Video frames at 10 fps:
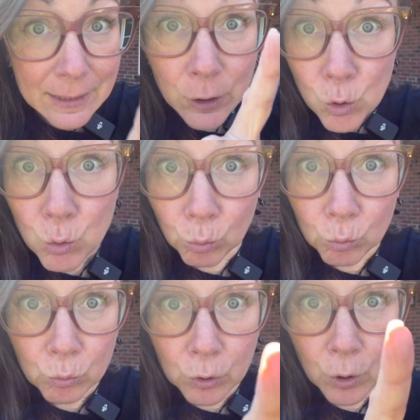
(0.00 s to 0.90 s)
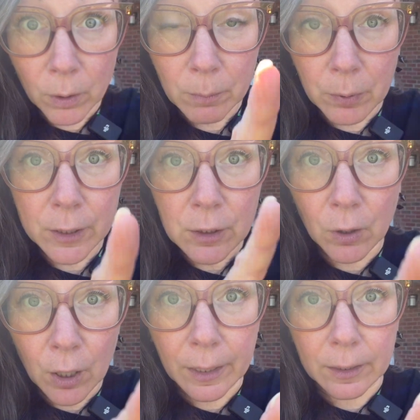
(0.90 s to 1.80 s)
You want lots of
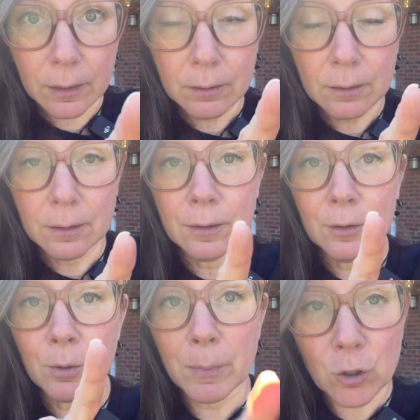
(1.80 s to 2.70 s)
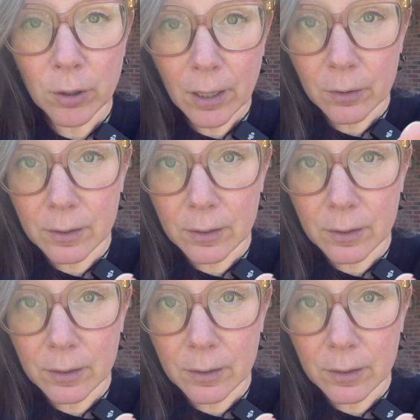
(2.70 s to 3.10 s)
garlic. So make sure you get all the